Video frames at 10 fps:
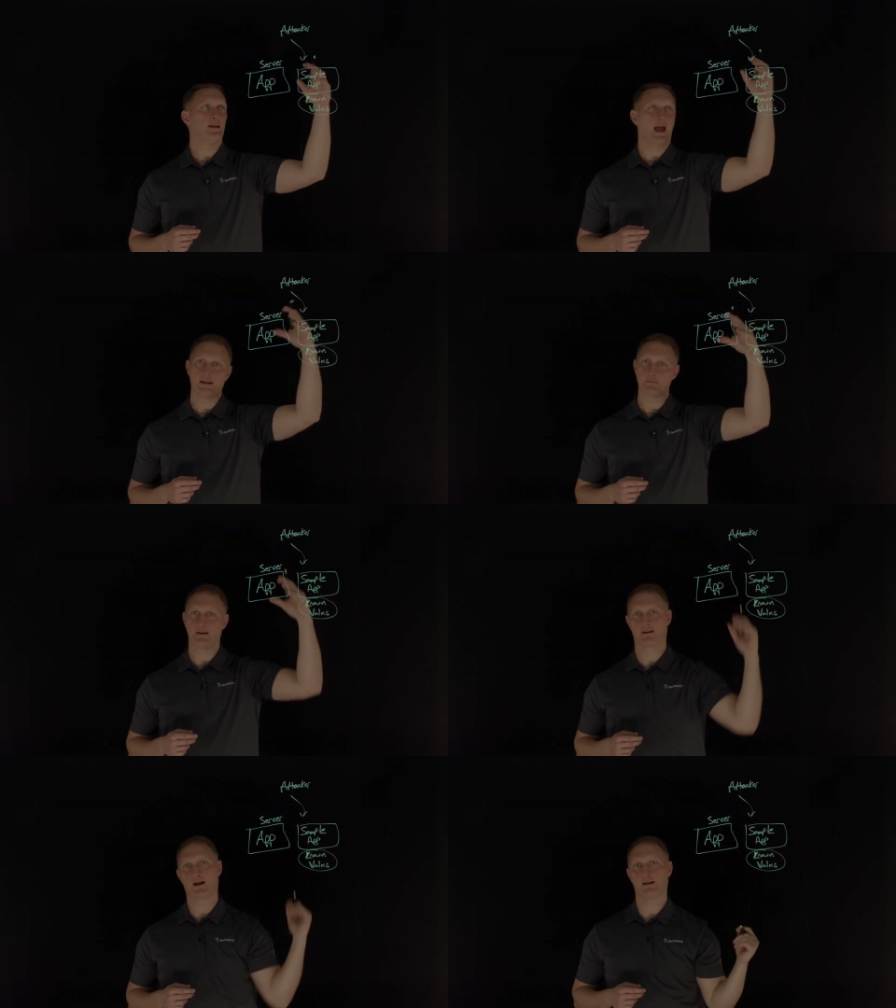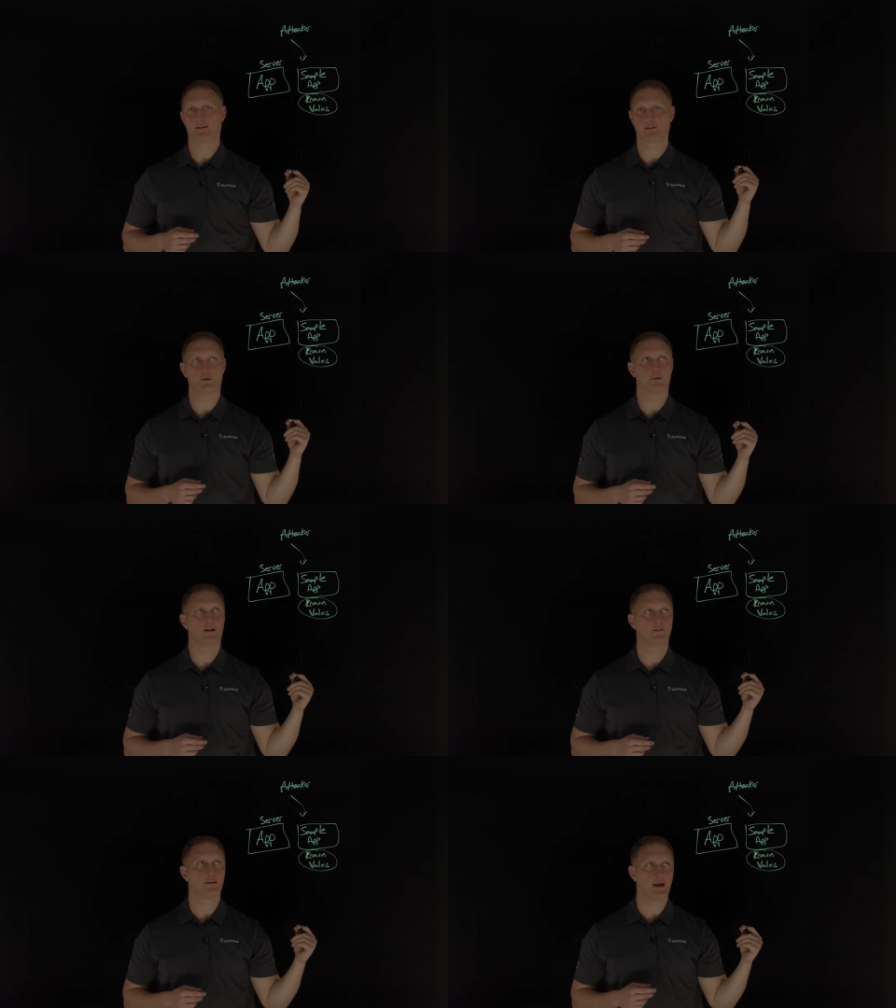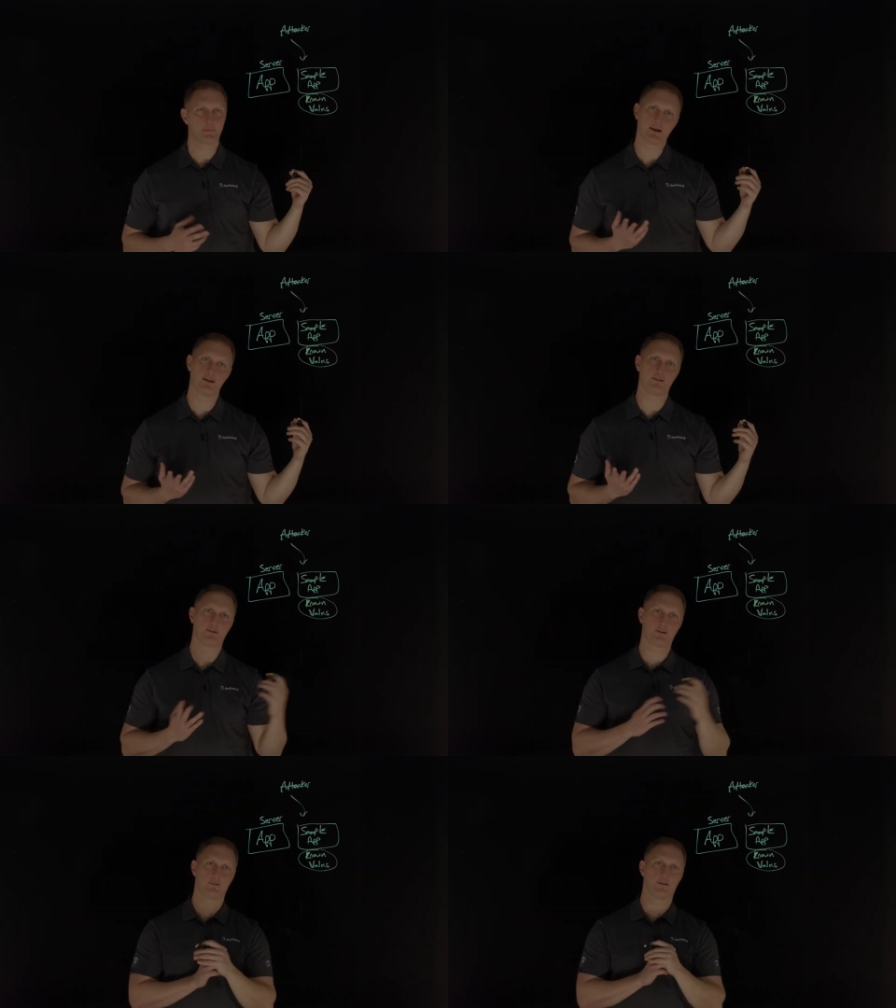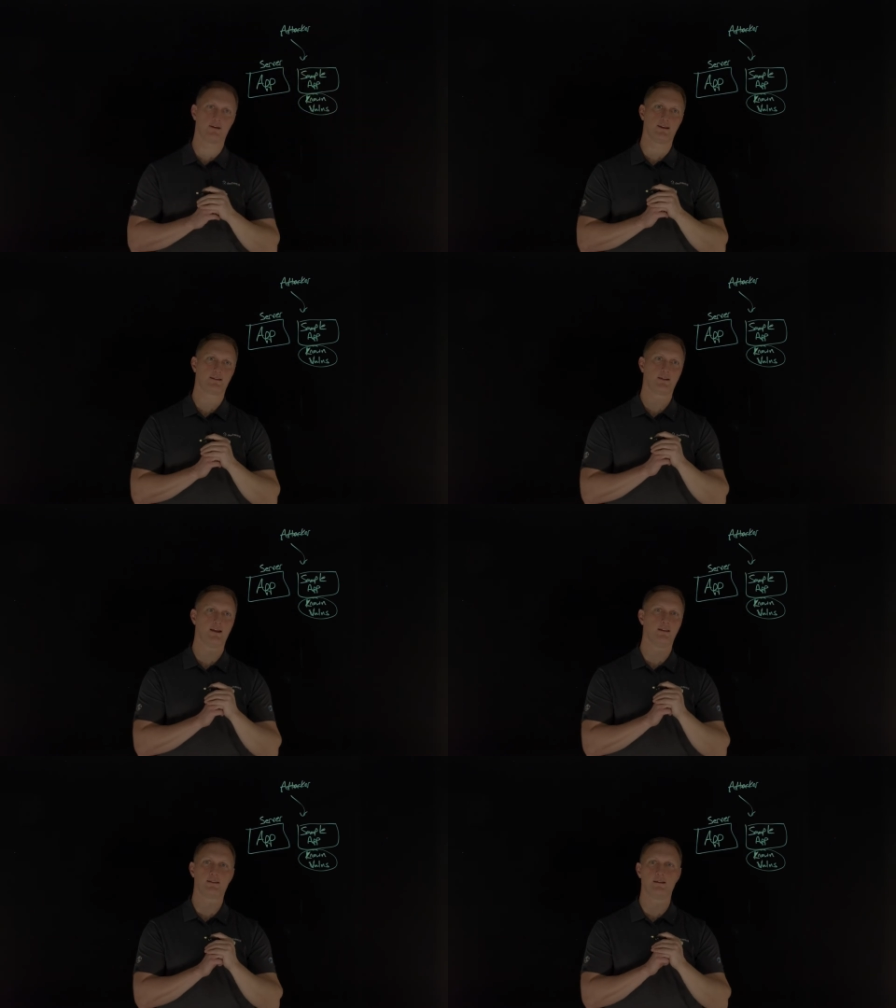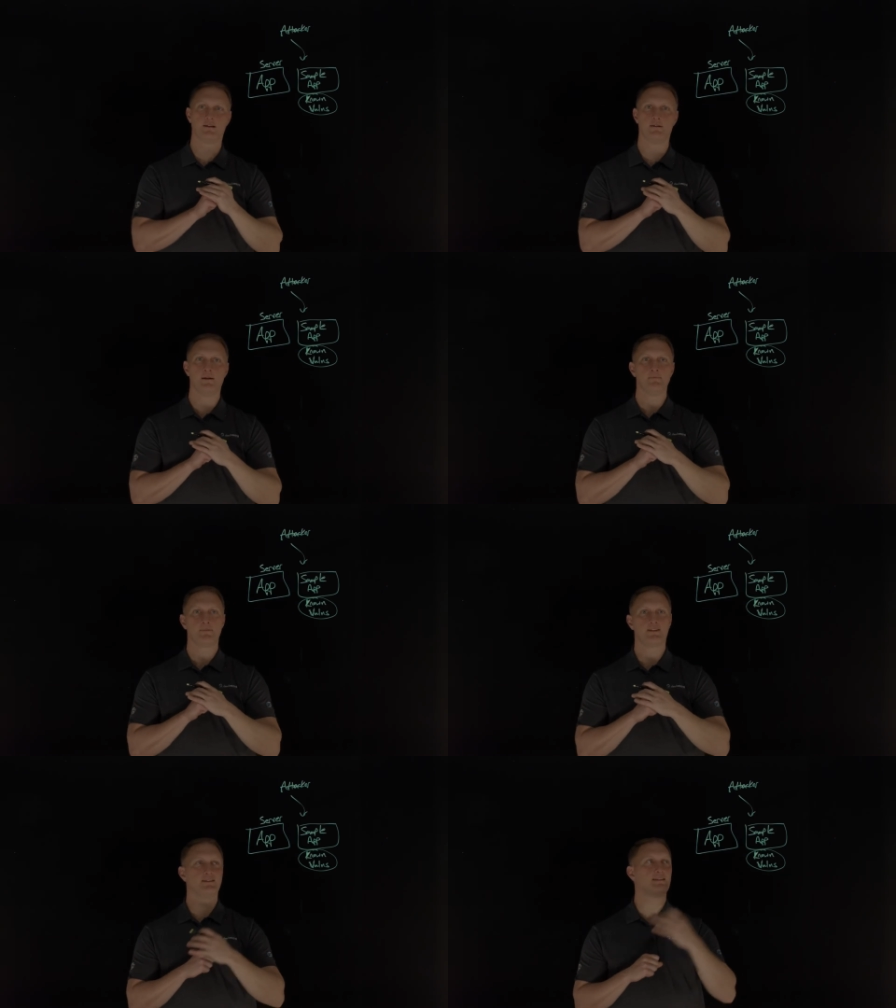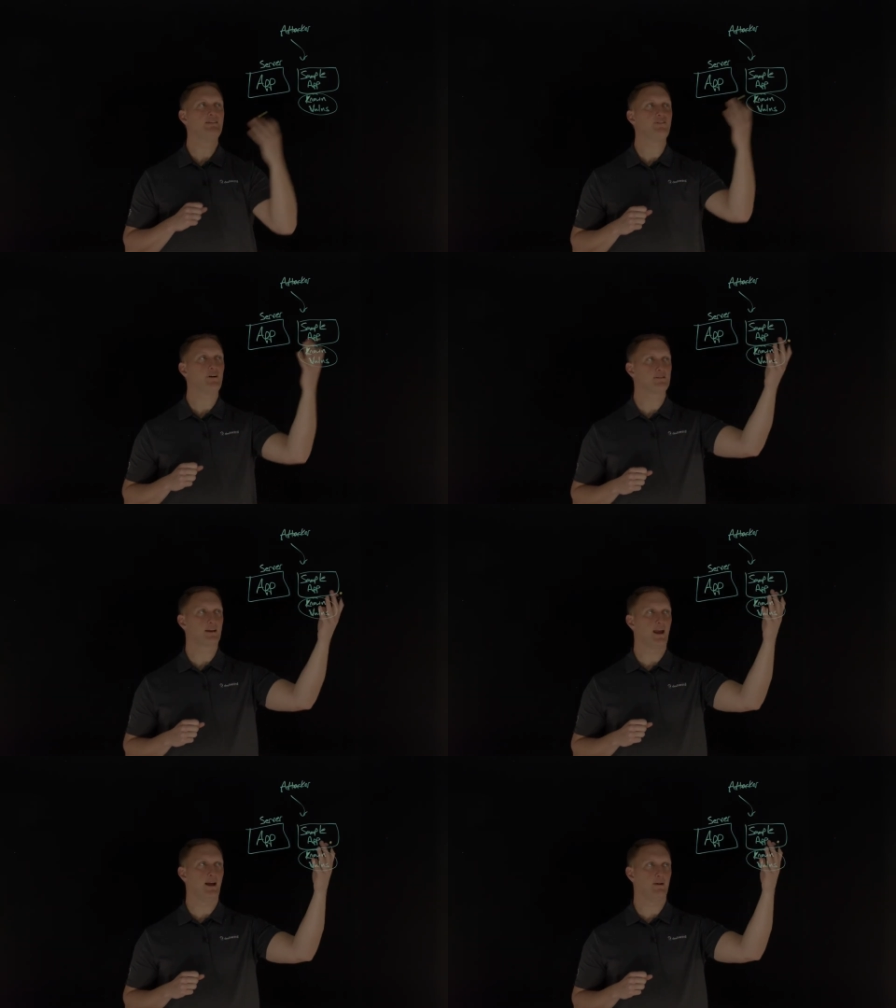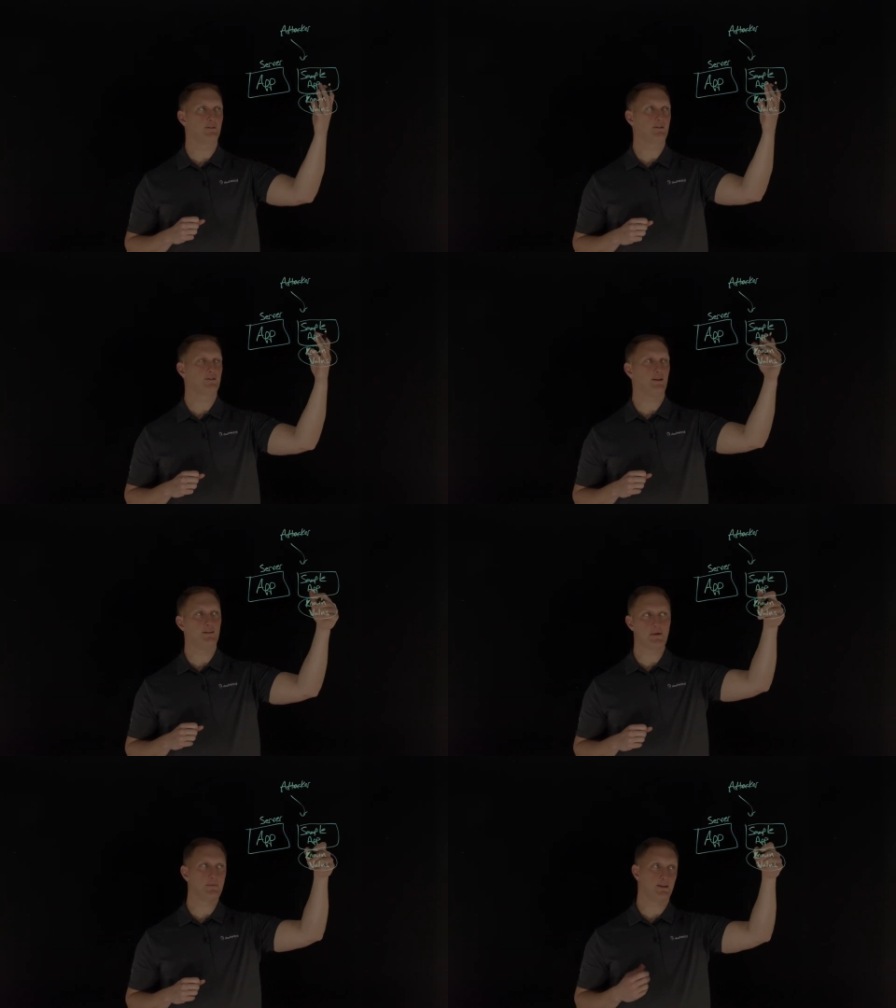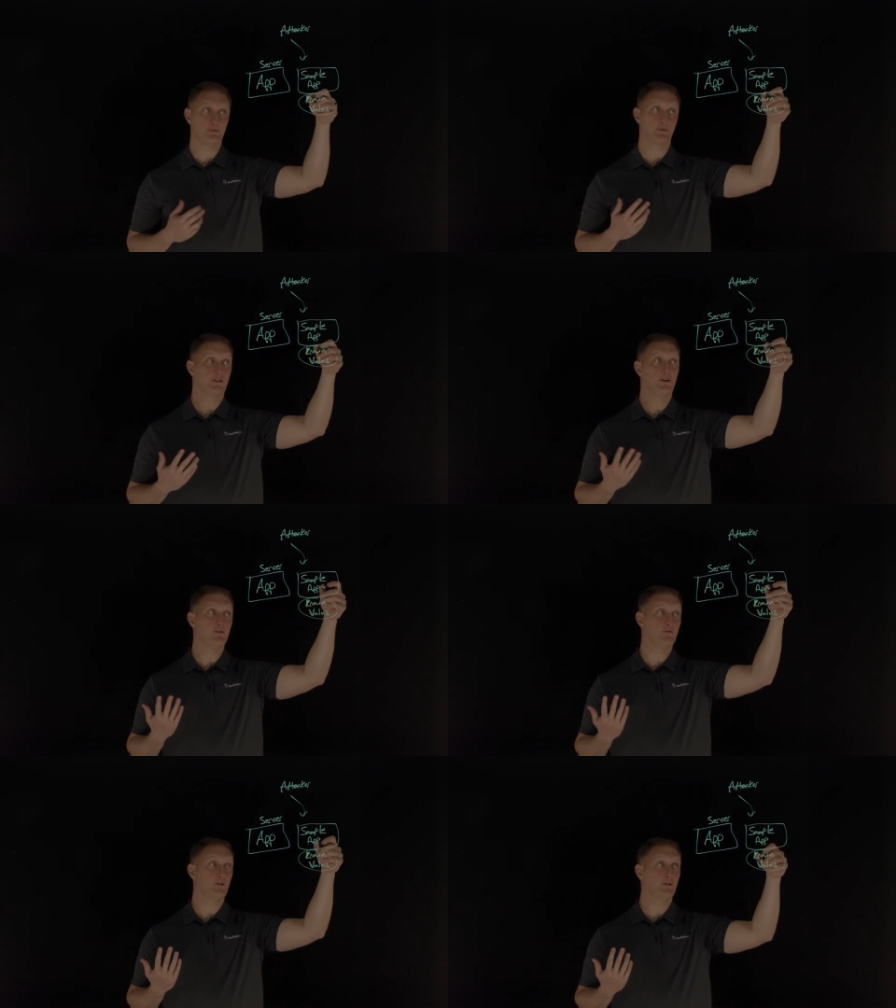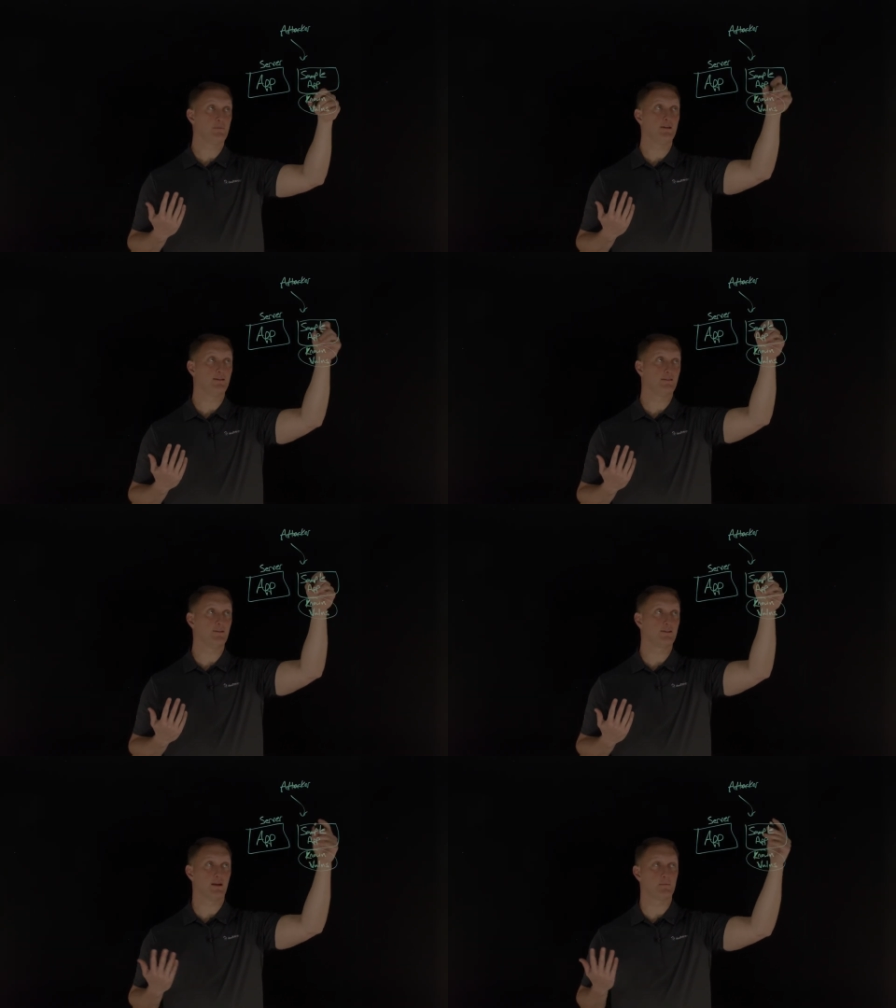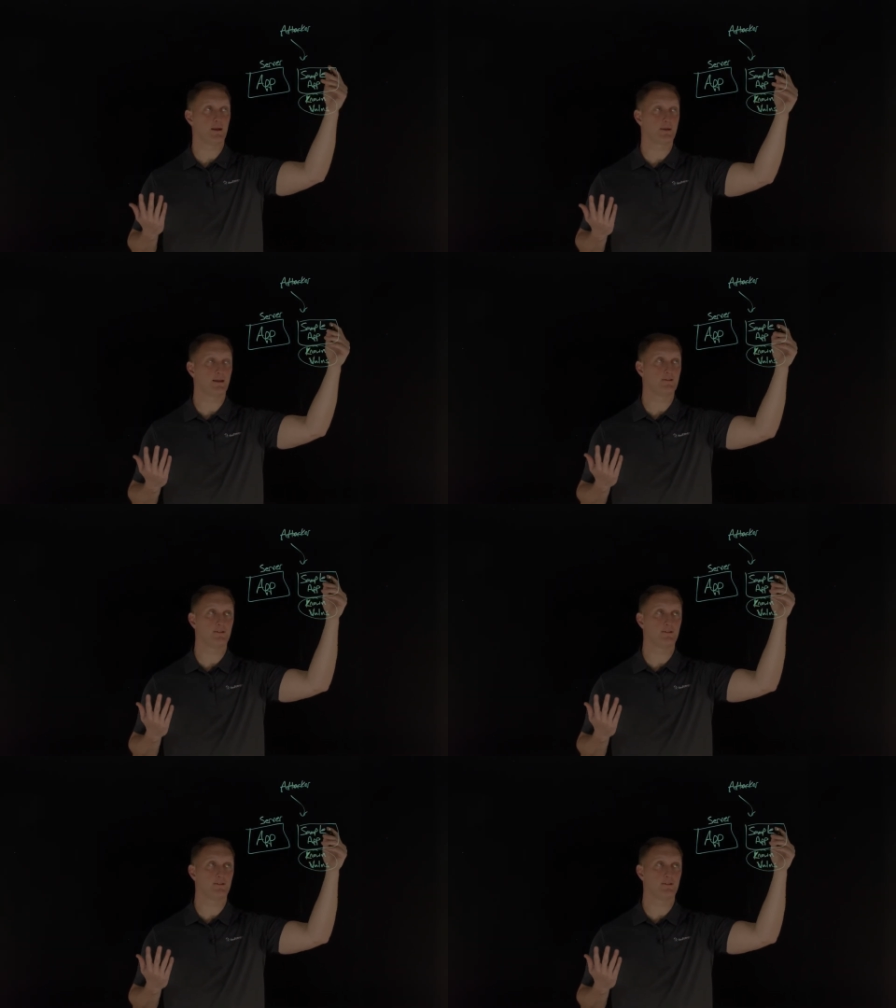admin console on the application server, and let's say that the that the default accounts, and maybe that's one of the known vulnerabilities of this sample application.